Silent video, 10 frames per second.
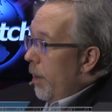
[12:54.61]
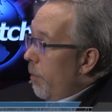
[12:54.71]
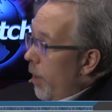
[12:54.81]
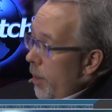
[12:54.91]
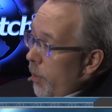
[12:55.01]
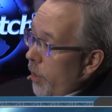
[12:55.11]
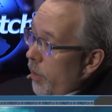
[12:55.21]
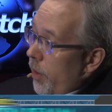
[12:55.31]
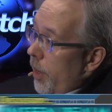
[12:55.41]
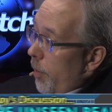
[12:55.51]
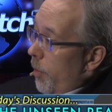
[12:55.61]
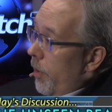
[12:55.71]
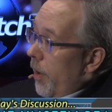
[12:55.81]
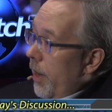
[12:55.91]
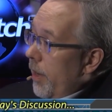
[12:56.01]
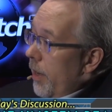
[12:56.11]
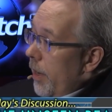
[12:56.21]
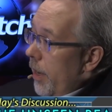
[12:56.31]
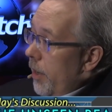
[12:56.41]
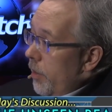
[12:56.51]
Okay, well, I think you're a hypocrite,
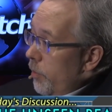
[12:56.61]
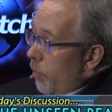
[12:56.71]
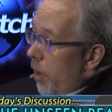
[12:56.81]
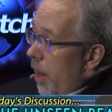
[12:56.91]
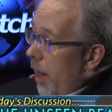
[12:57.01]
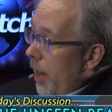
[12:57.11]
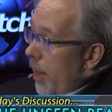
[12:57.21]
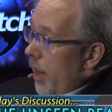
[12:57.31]
and here's why.